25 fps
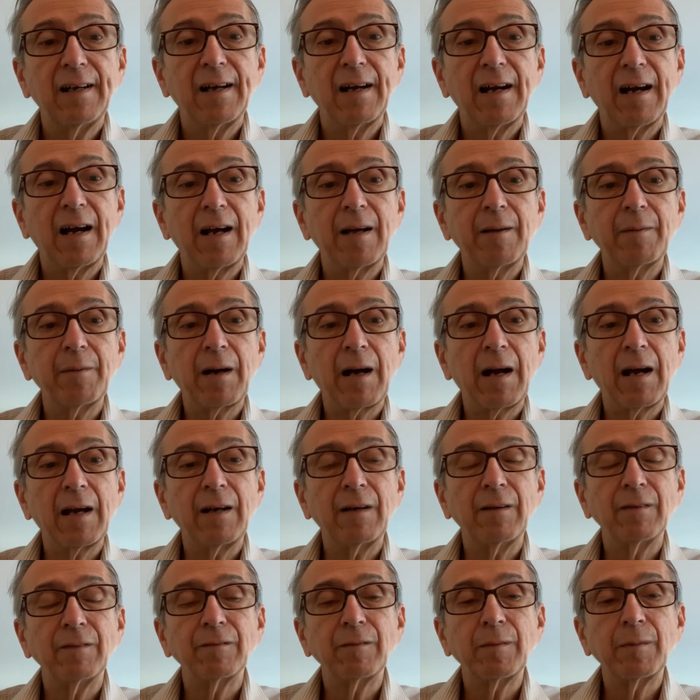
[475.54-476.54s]
I
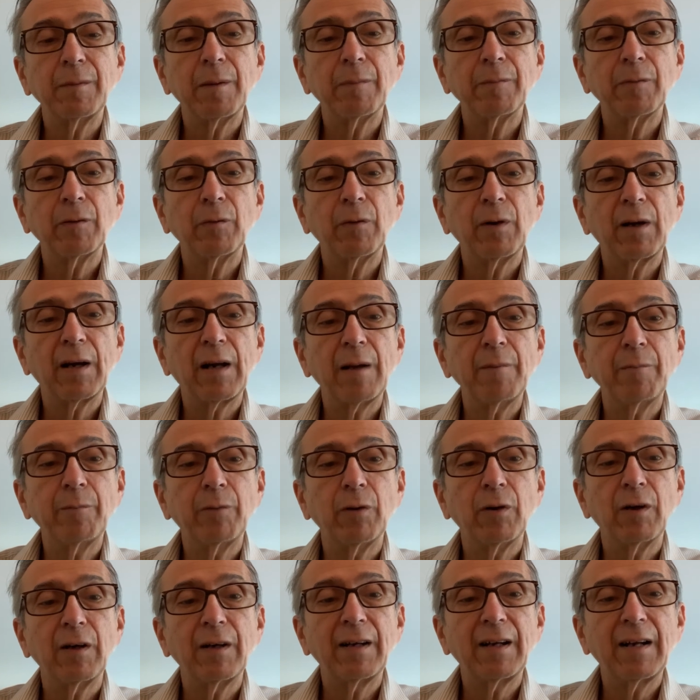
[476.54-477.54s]
don't remember what I
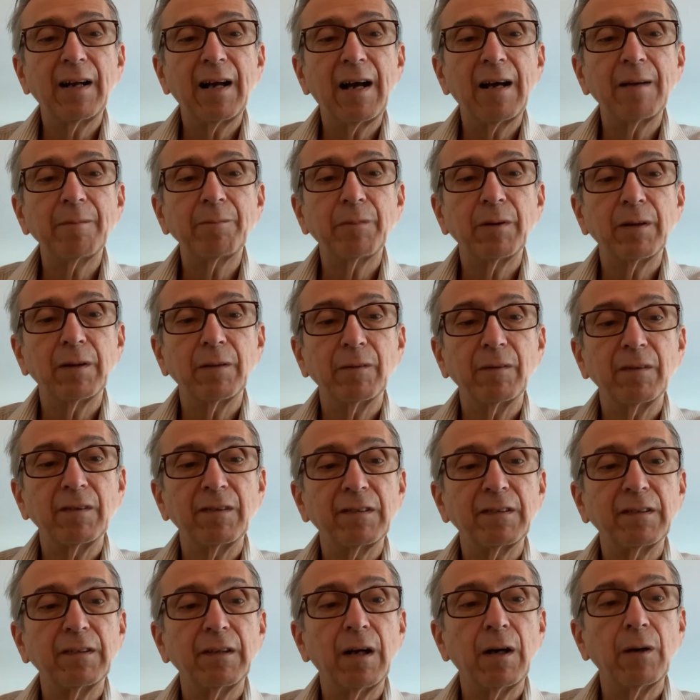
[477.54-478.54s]
bought it at, but it
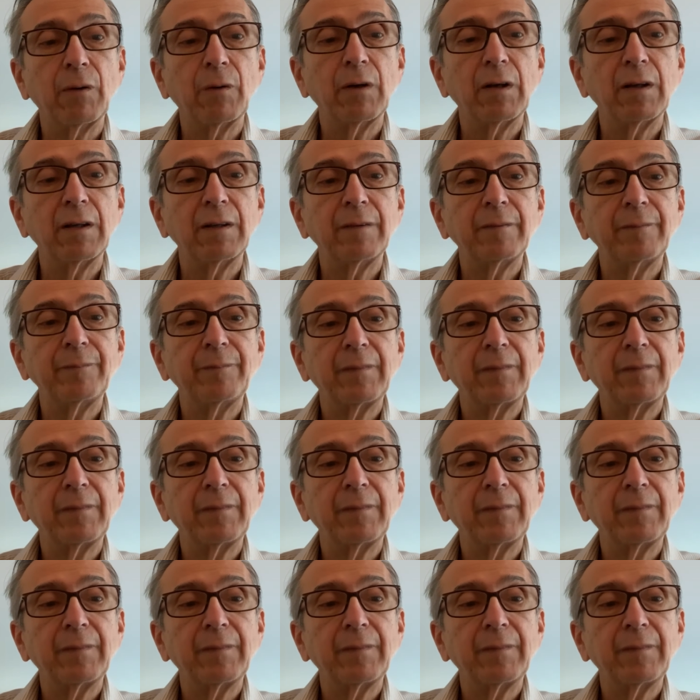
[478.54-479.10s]
was lower.